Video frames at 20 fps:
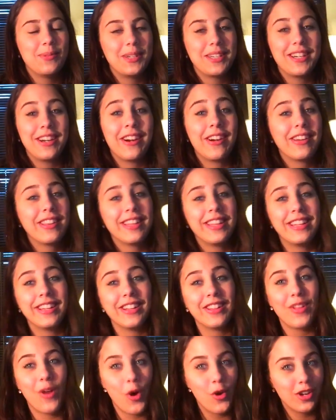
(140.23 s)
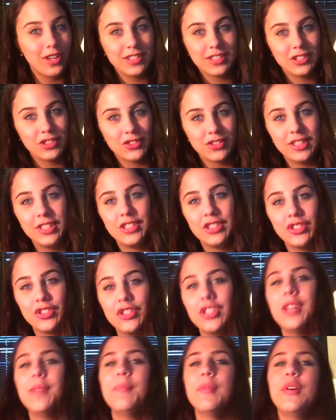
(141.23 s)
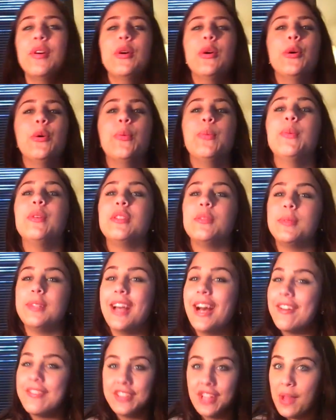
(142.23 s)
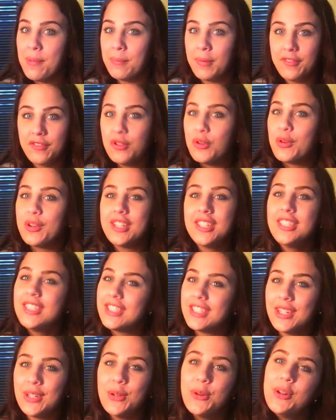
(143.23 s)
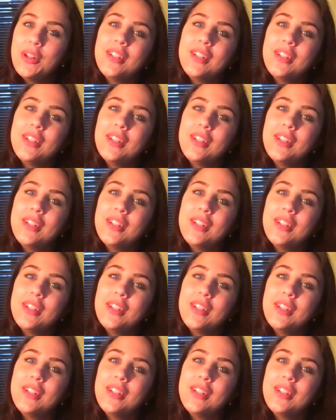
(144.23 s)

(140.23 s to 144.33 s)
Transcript: We're currently in a long distance relationship, which we have done before, so